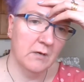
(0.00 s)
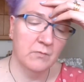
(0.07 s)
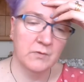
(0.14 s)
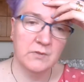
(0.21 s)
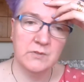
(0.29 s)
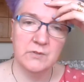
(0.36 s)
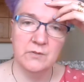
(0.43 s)

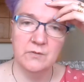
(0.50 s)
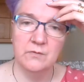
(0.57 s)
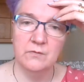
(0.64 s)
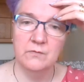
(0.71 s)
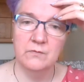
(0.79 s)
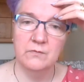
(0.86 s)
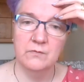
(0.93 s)

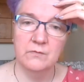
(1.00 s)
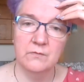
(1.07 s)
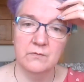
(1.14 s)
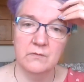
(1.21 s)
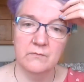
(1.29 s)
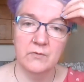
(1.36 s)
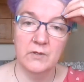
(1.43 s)

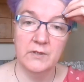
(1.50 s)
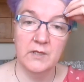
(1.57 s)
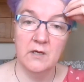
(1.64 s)
got the